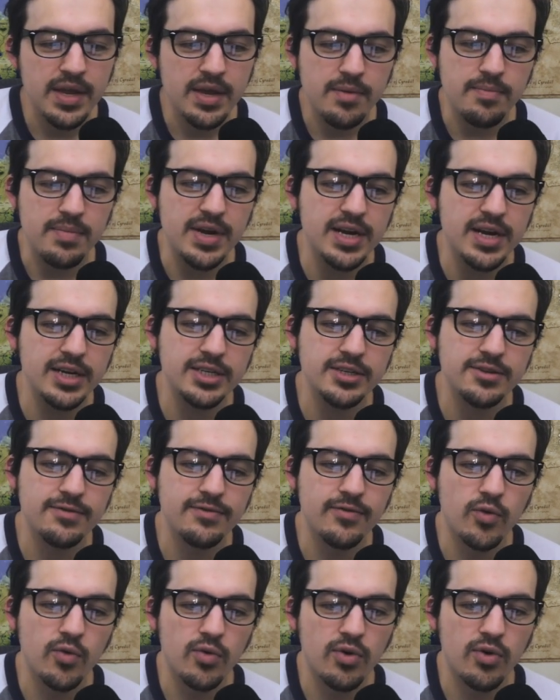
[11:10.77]
Because
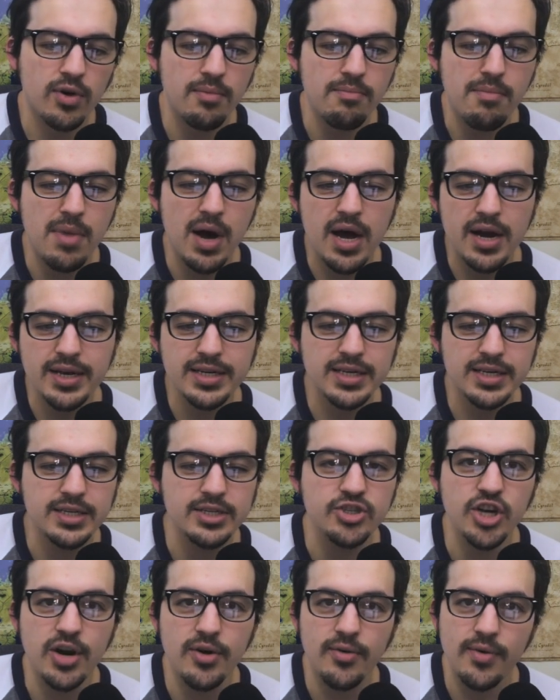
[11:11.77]
for modest
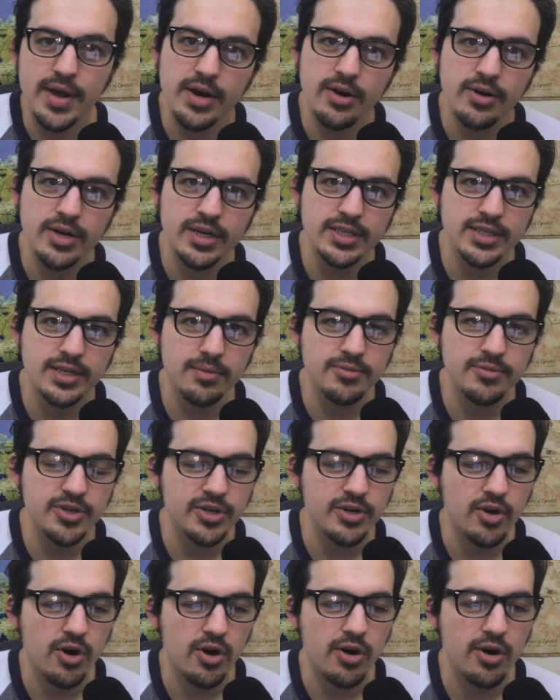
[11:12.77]
generator
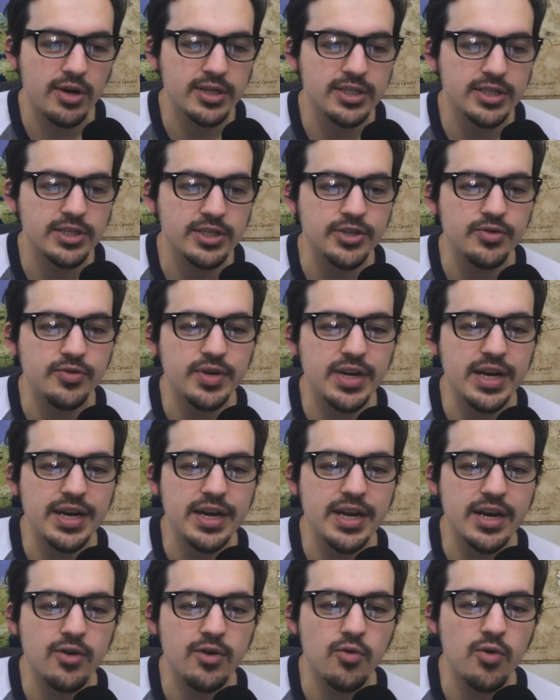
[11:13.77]
consumption costs, you can
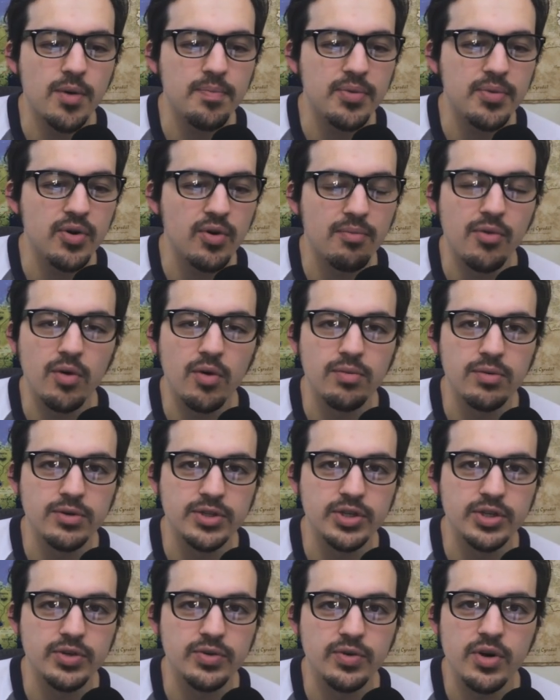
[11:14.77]
equip your mobile
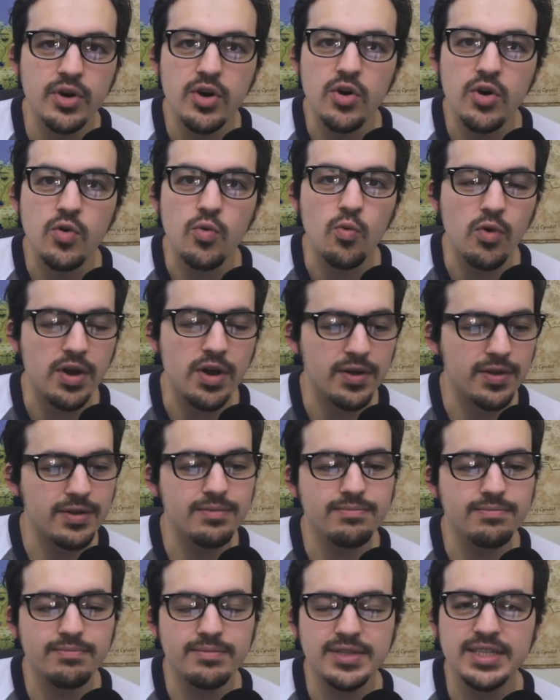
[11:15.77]
suit with
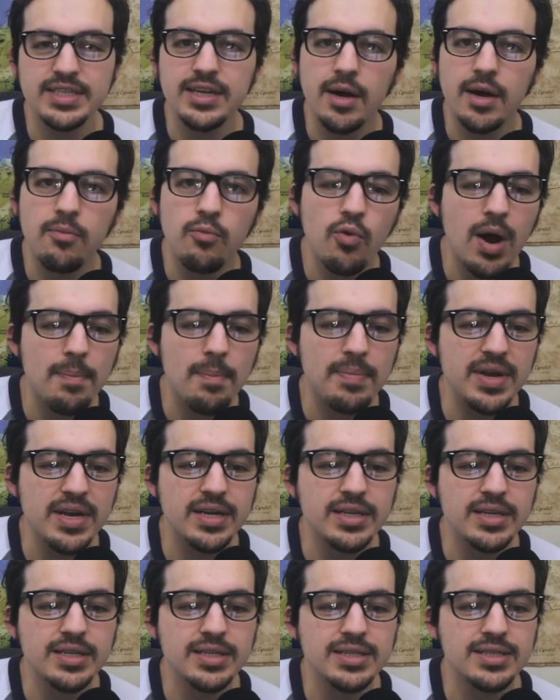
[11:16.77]
sub
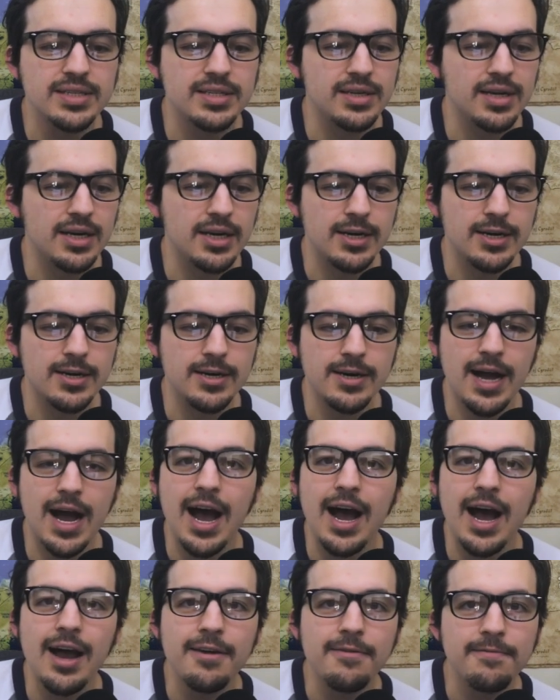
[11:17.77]
weapons,
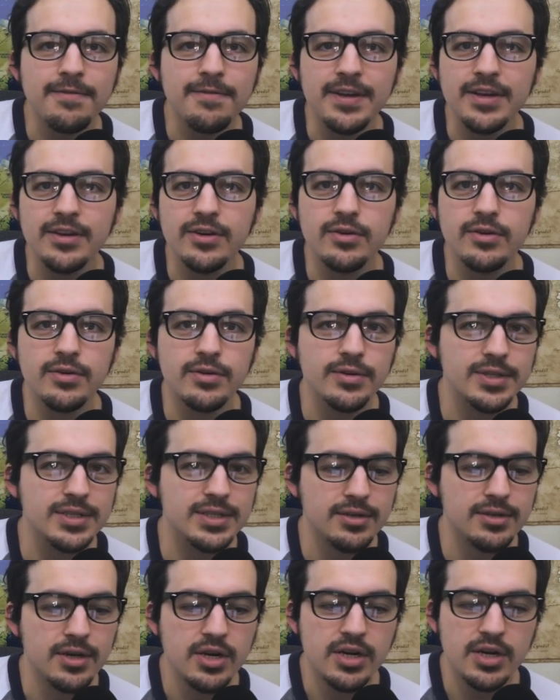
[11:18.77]
eye
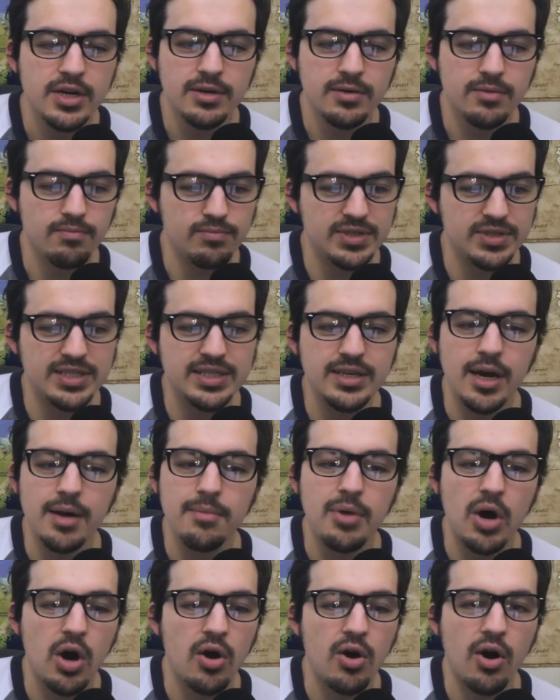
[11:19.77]
fields,
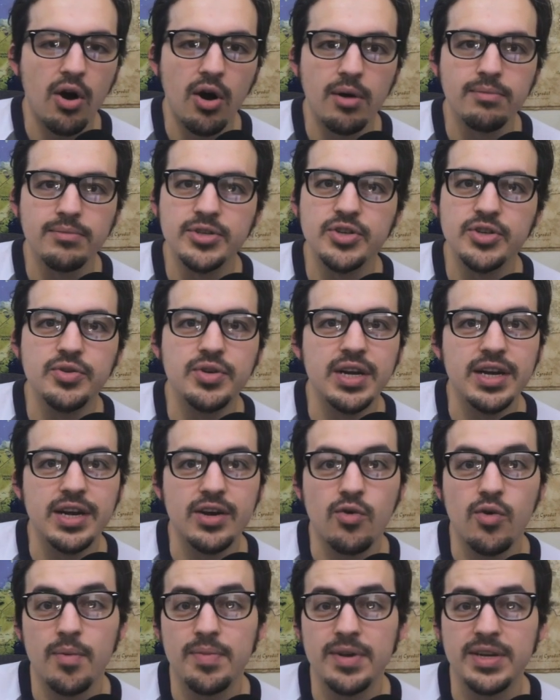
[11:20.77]
sub arms. You can
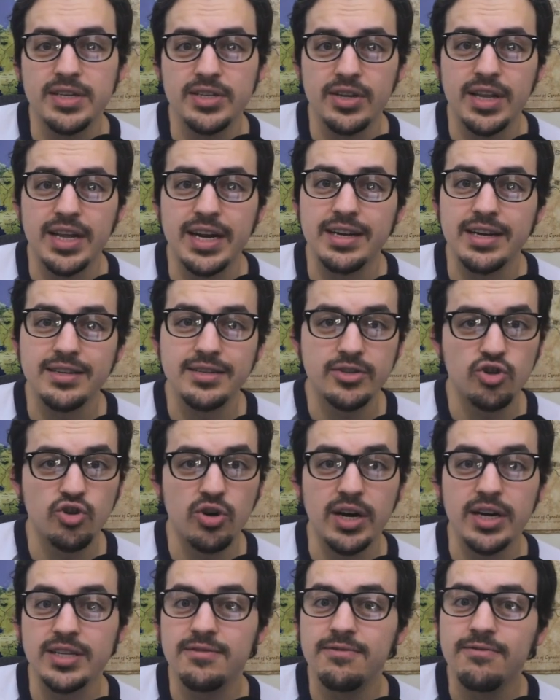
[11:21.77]
equip it so that it
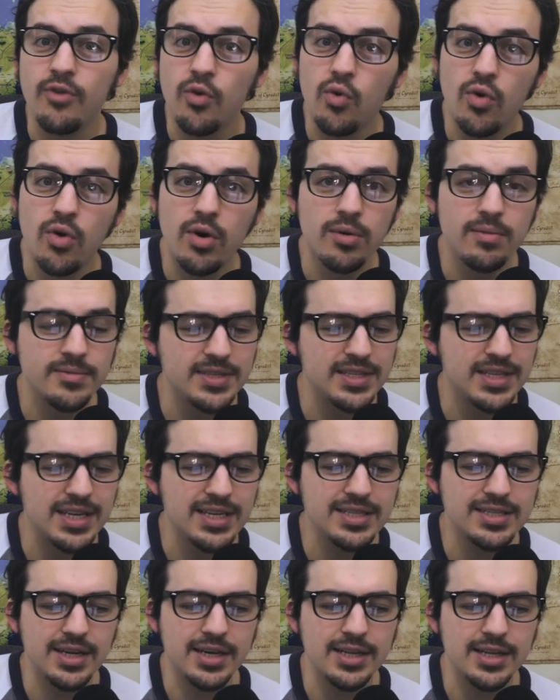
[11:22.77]
transforms,
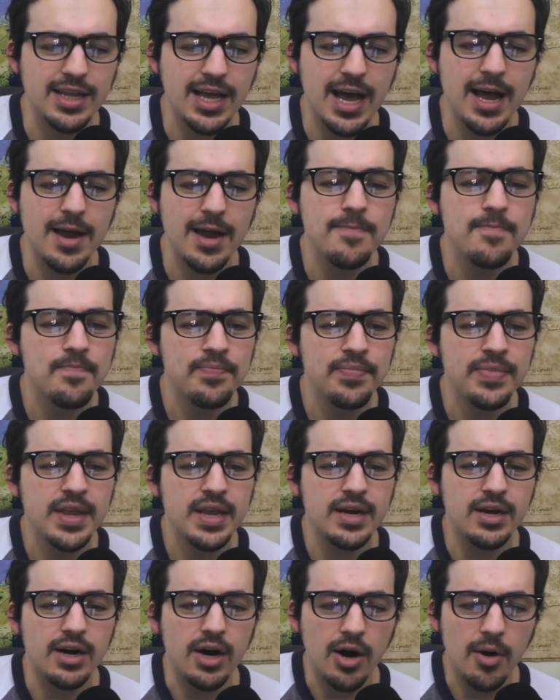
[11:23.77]
things like that.
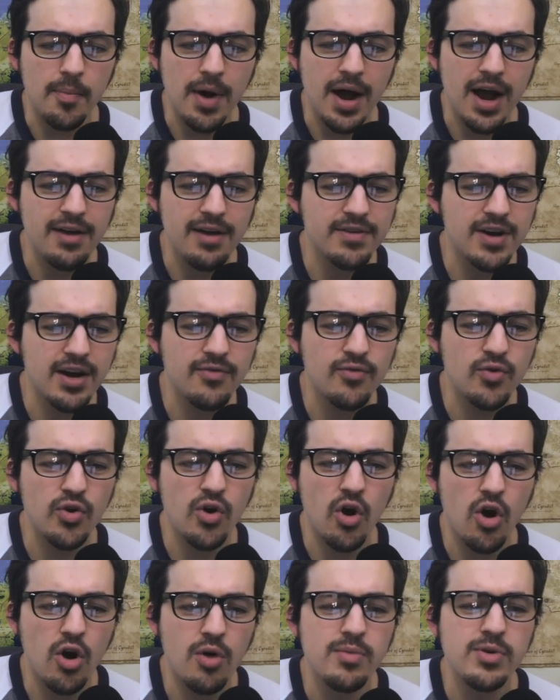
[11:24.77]
I've covered
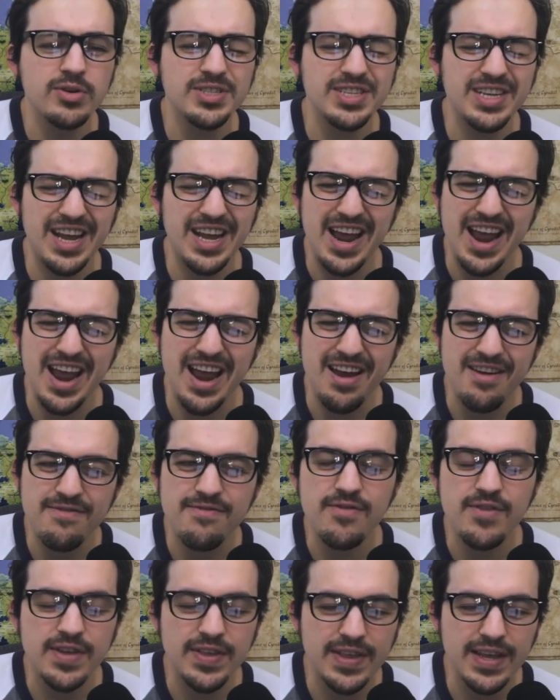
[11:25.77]
almost
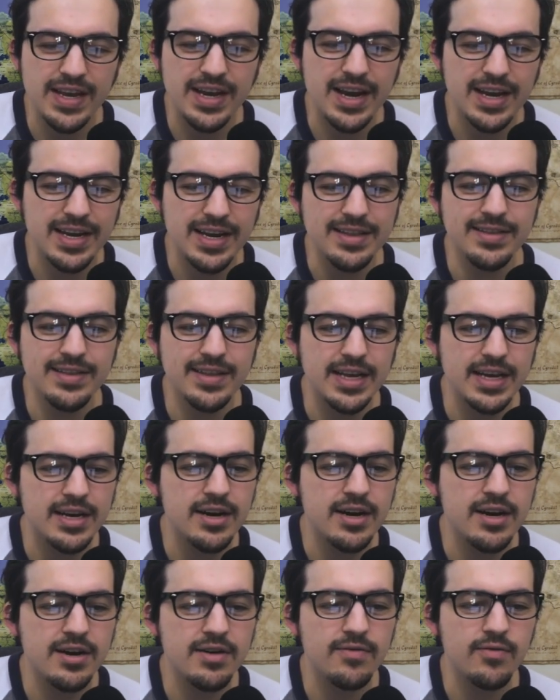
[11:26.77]
everything I can think
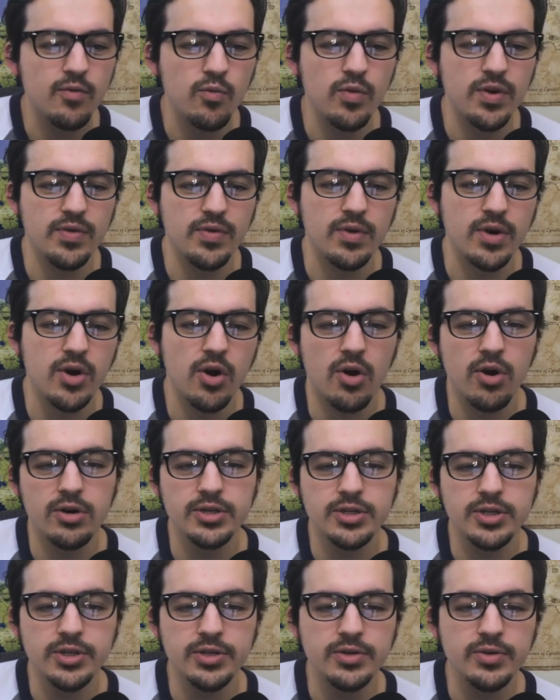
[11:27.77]
of with
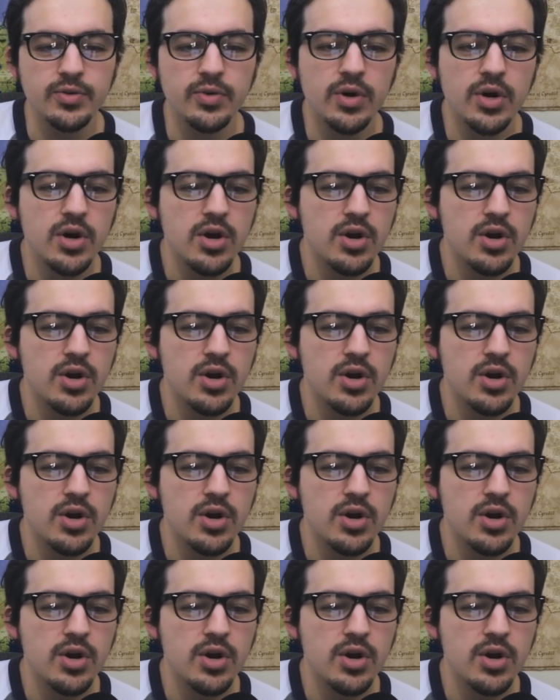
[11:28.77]
regard to,